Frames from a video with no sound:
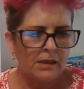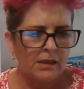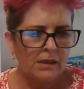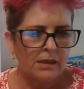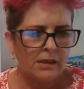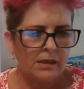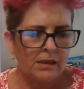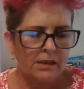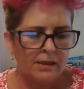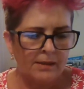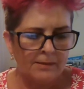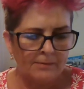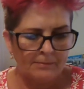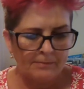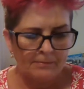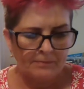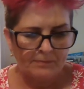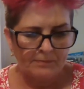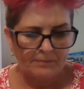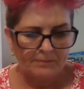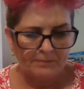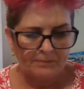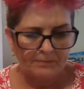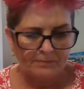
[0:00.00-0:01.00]

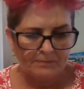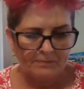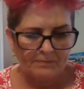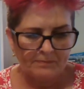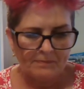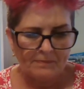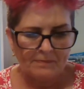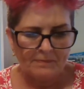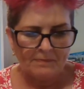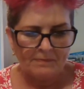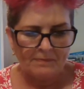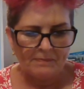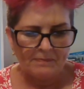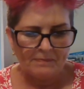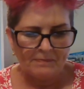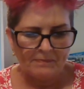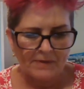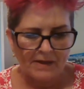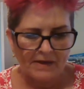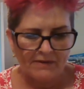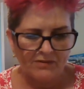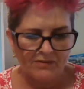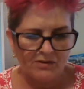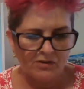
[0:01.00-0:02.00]

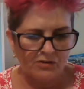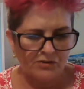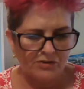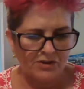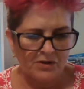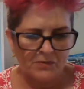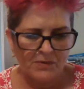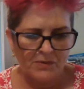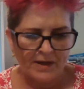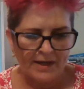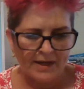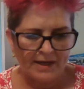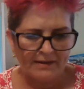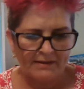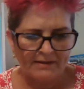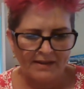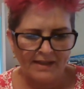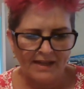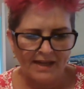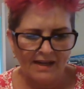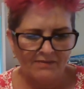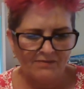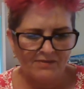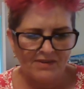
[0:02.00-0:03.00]
I've got no idea.
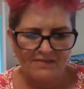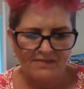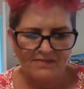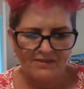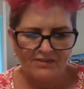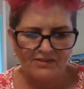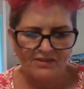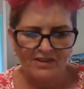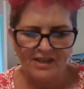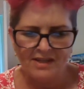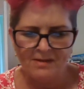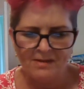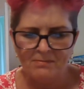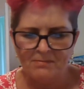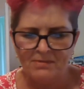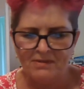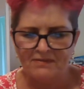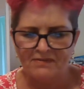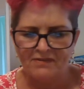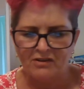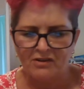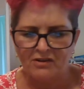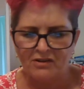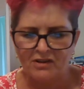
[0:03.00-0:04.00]
I've never seen them
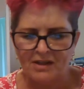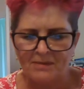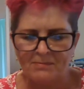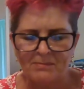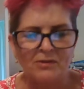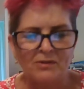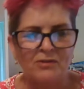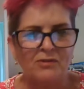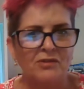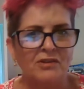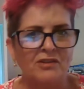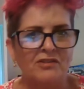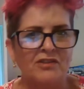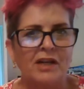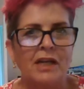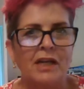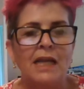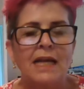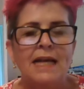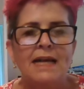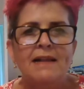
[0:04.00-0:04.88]
before, lemon drizzle.